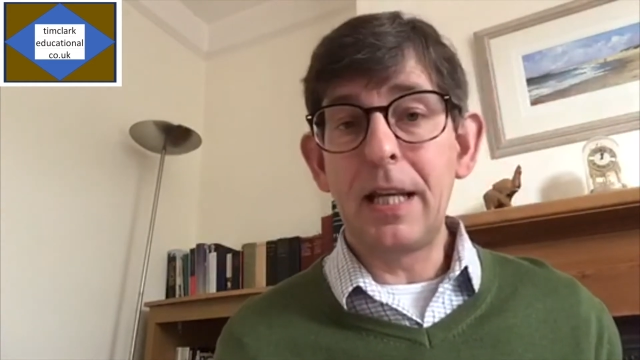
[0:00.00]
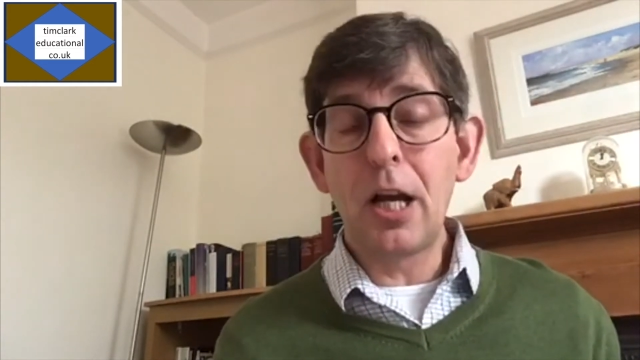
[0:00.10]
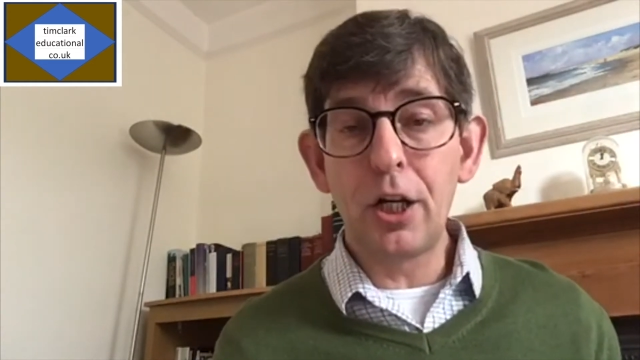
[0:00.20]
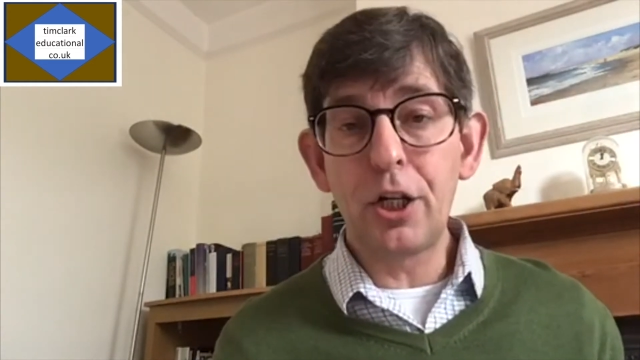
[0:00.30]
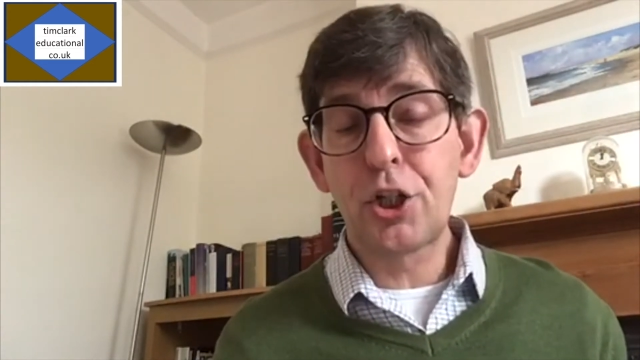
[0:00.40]

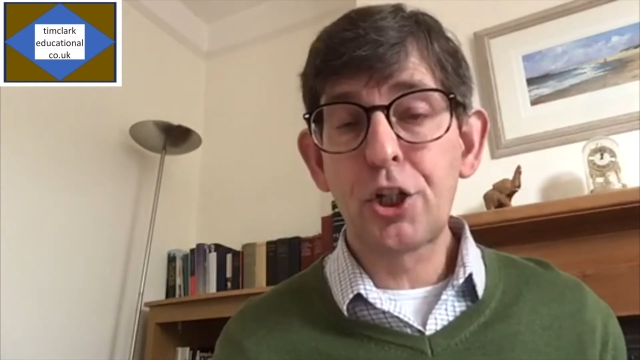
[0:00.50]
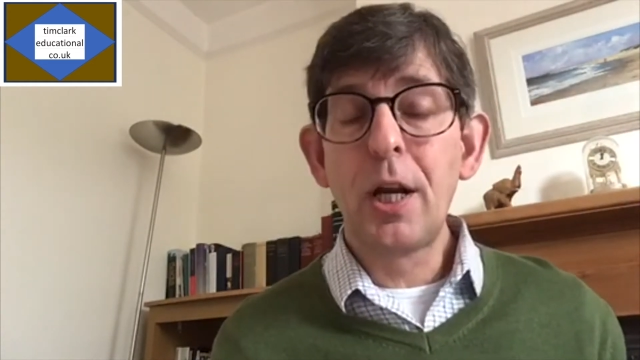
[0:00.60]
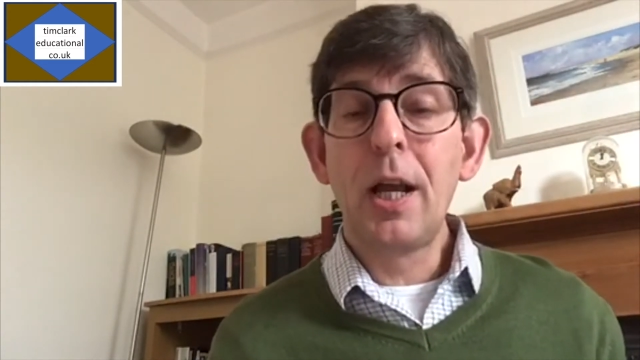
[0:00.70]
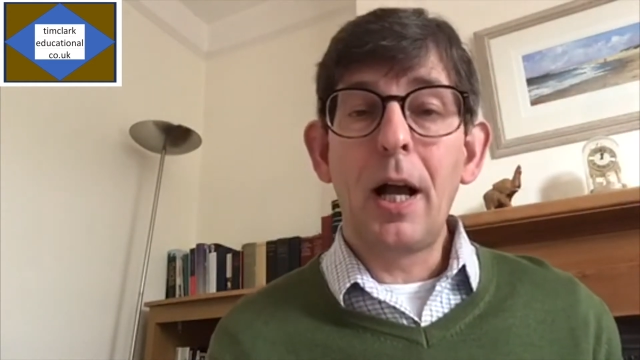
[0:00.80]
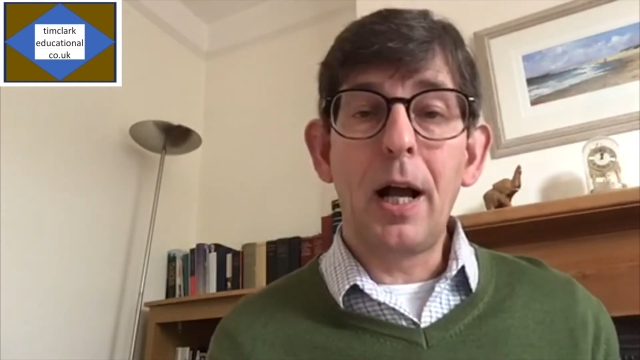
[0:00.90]
Hirsch,
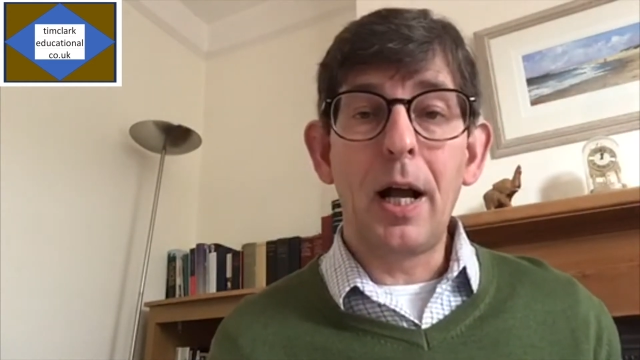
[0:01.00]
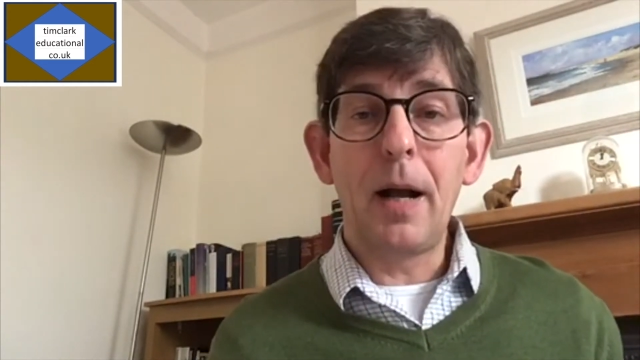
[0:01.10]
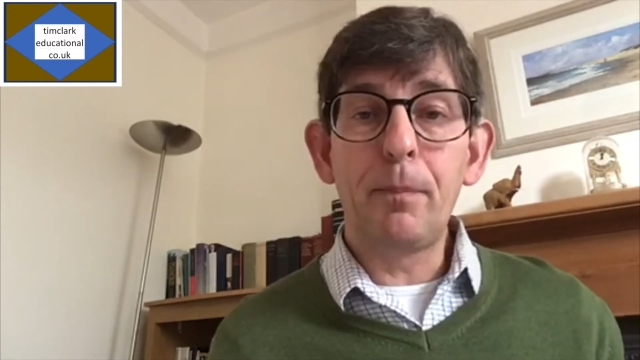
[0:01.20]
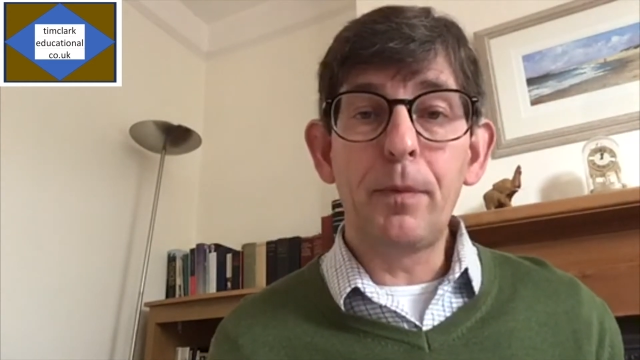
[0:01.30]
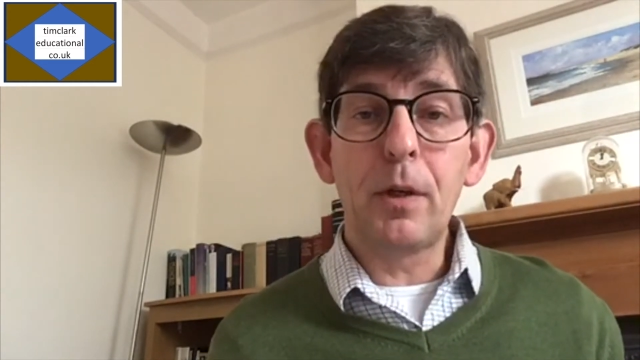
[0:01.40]

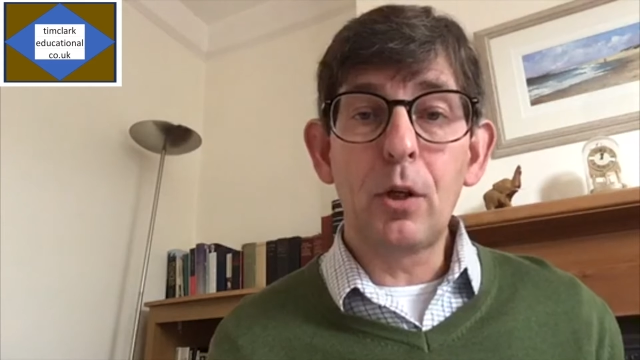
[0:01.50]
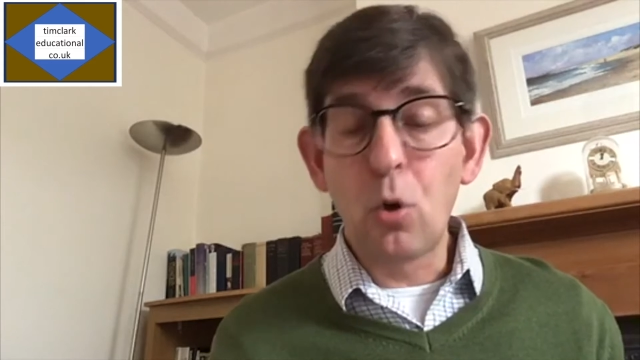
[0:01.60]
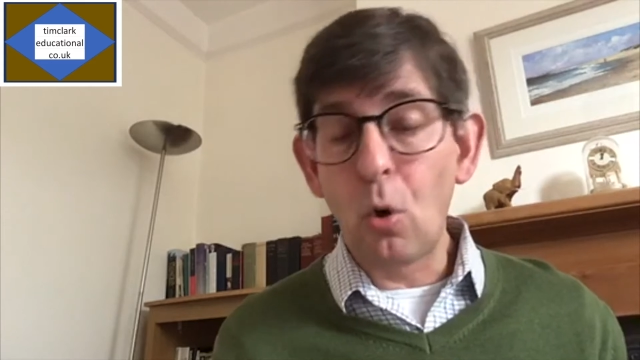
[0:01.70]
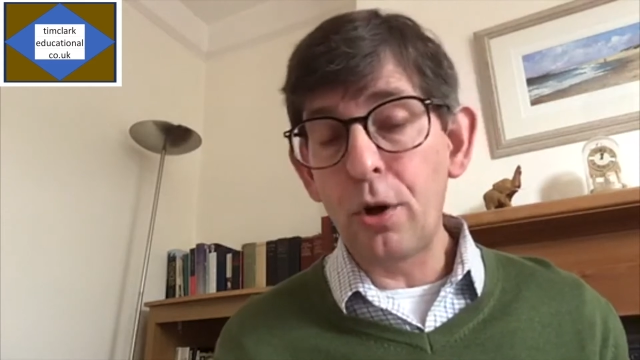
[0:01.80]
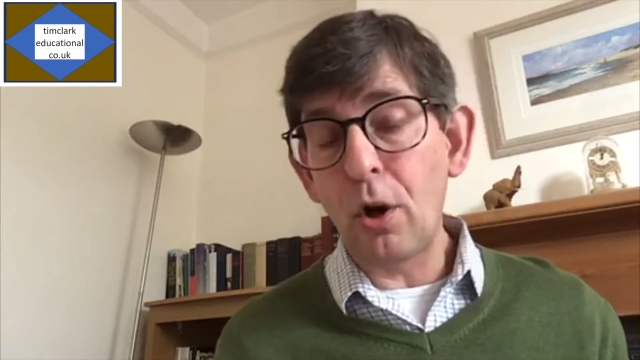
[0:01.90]

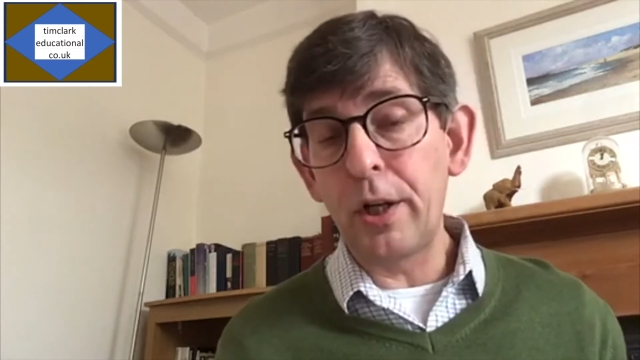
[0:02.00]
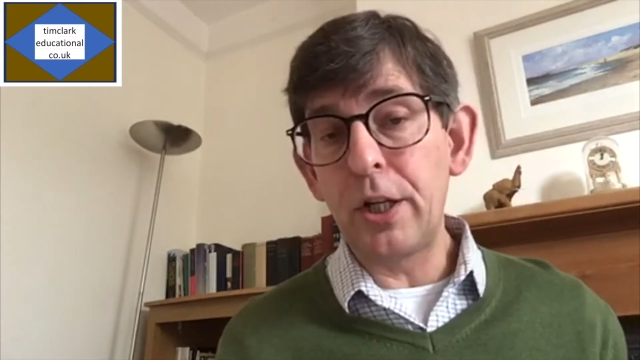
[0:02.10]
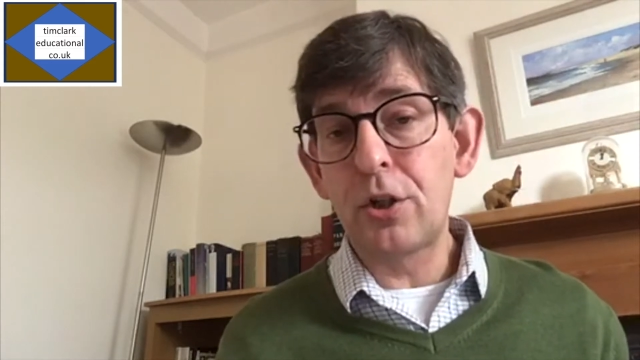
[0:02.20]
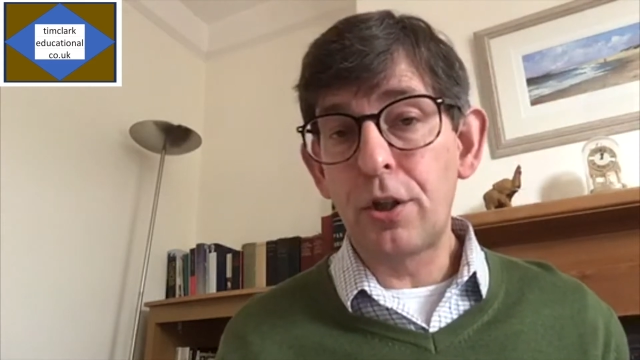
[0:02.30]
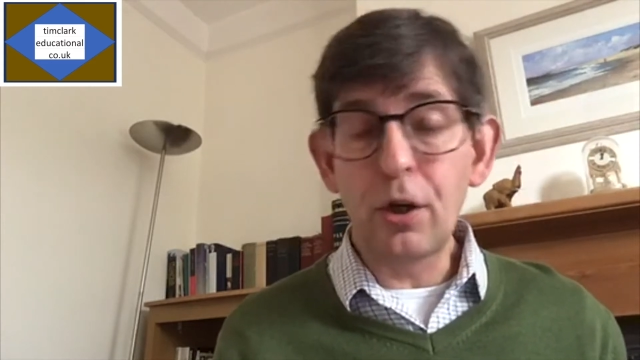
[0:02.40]
Core
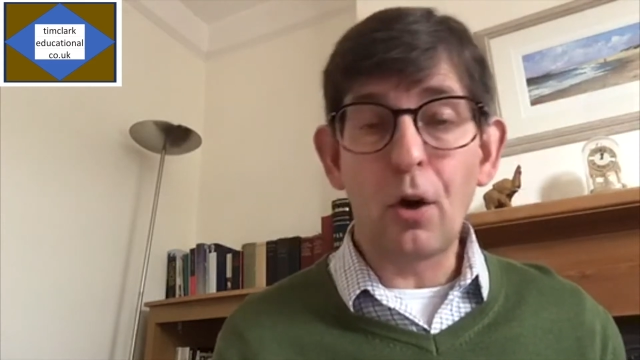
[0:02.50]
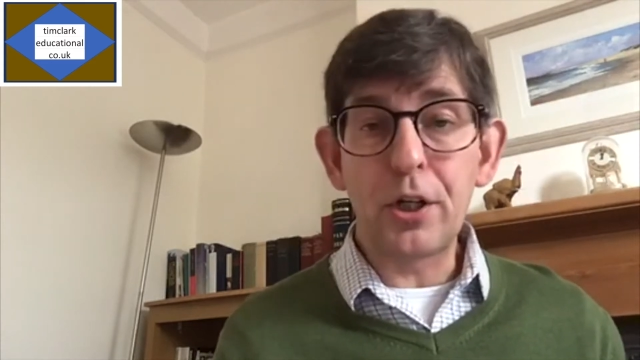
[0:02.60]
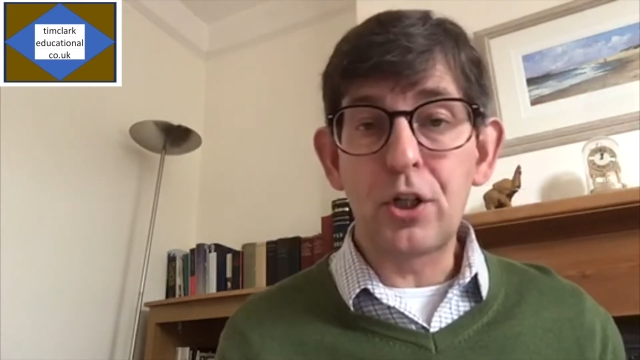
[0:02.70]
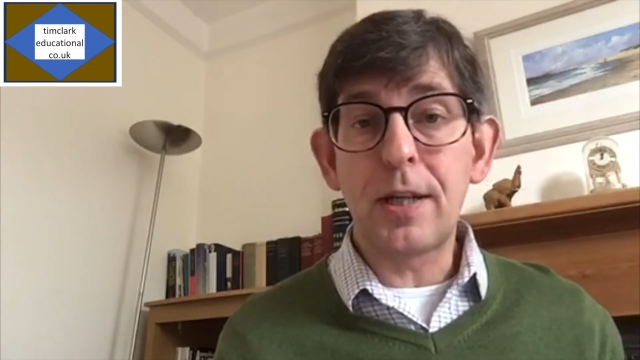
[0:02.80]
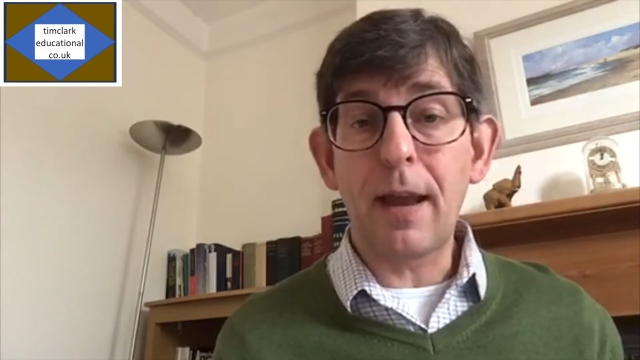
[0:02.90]
Knowledge, The
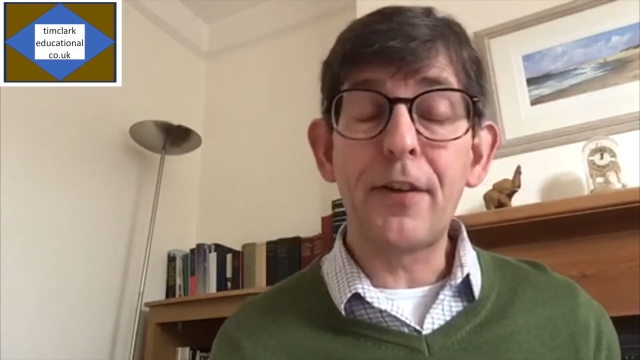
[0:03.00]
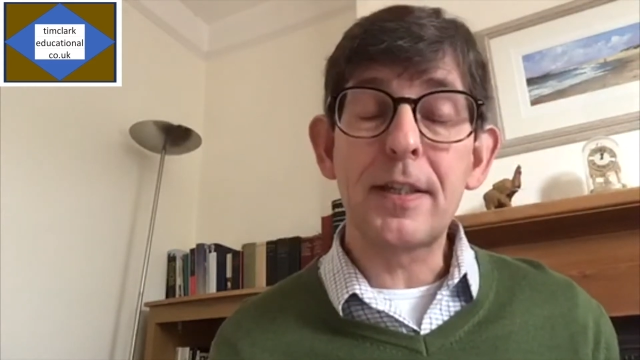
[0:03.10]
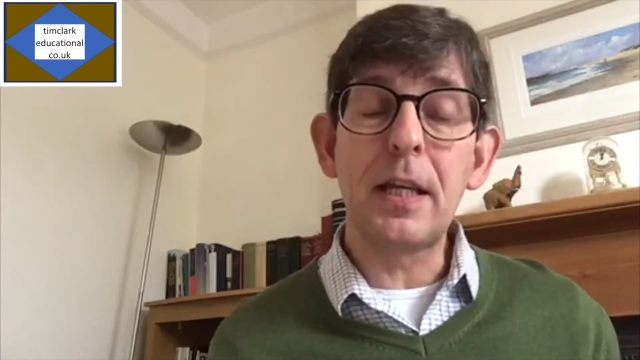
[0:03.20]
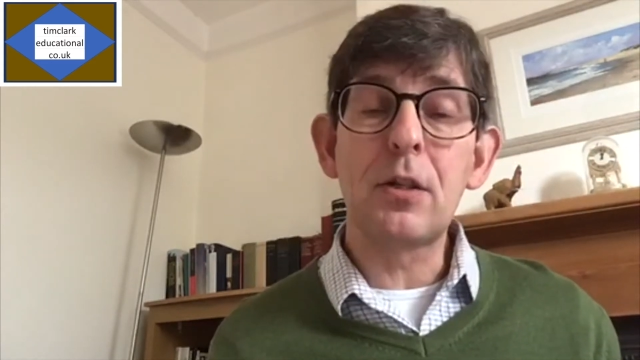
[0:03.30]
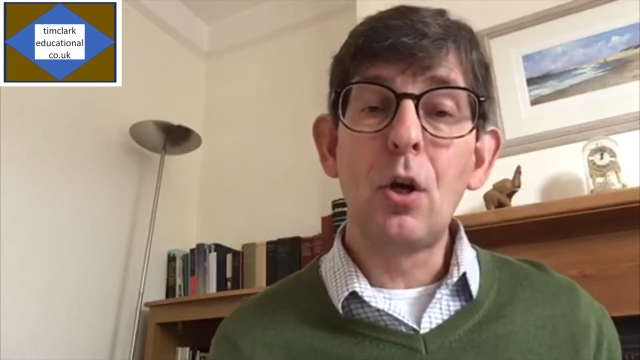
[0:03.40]
Knowledge
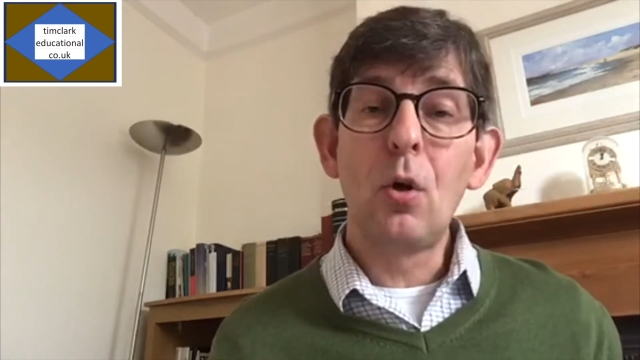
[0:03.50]
Deficit,